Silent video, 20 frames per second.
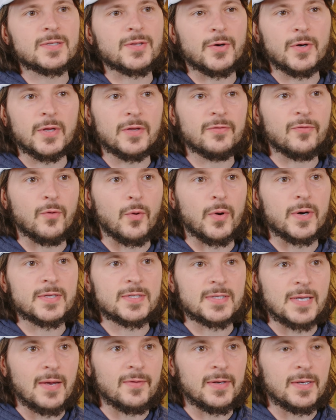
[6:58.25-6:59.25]

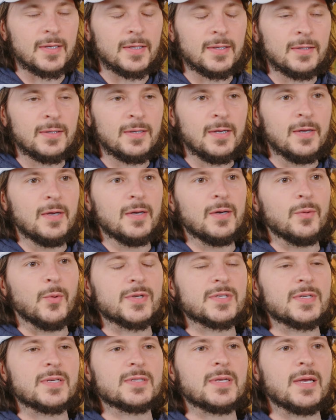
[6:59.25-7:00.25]
3470,
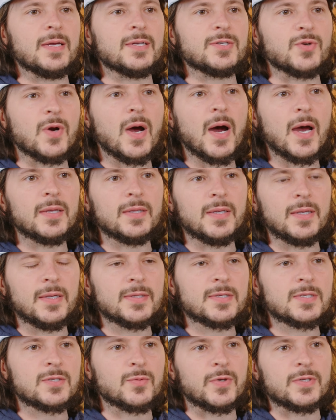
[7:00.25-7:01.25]
which is a dry
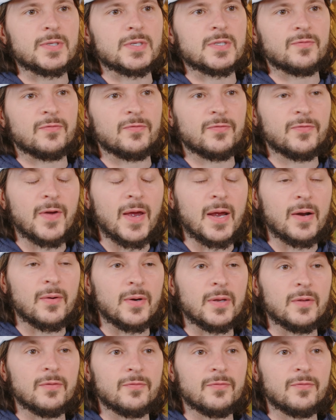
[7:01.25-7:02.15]
yeast, which is very,